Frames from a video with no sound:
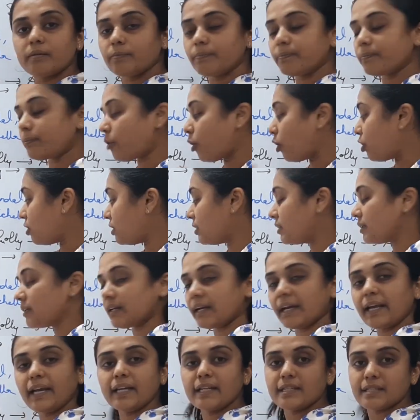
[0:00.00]
pollen
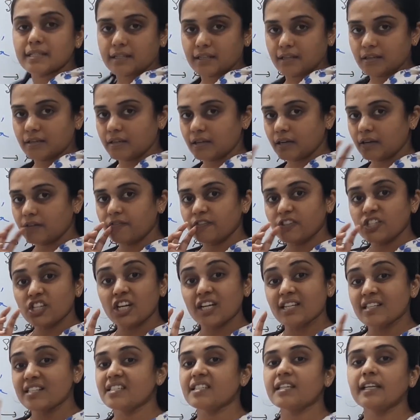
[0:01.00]
grains, which are
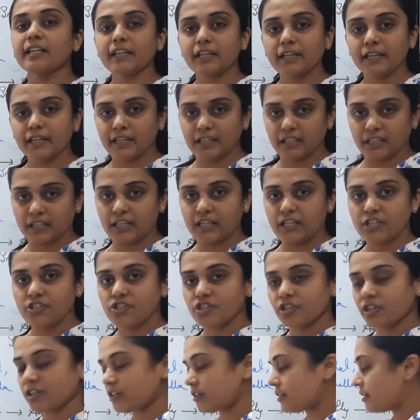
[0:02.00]
sticky in
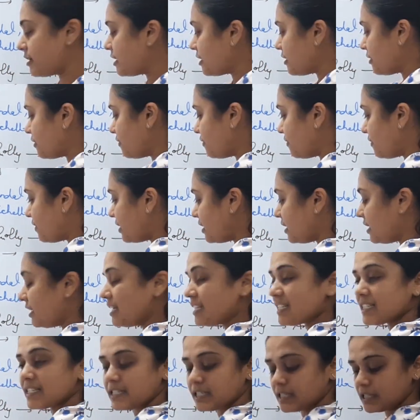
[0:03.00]
nature, will
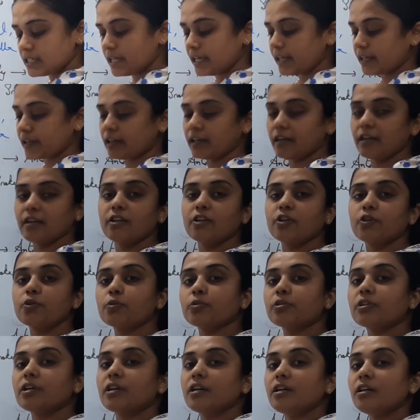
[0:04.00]
stick to
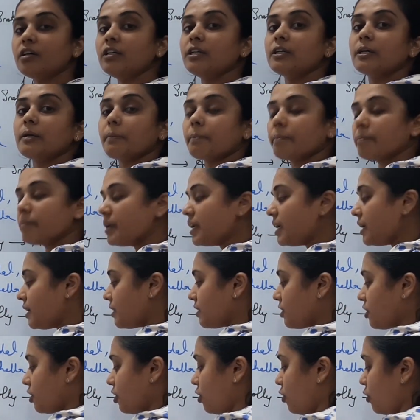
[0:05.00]
the
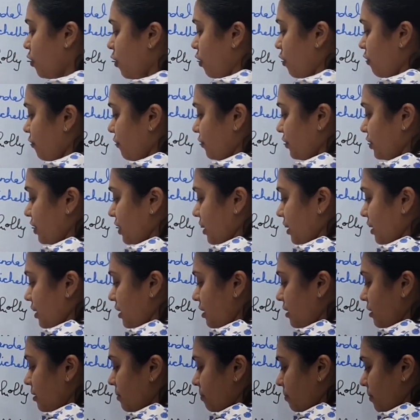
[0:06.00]
beak of the
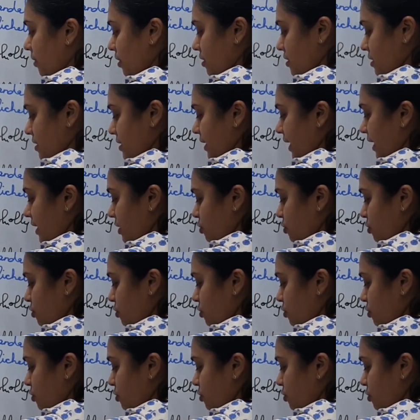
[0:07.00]
birds, right?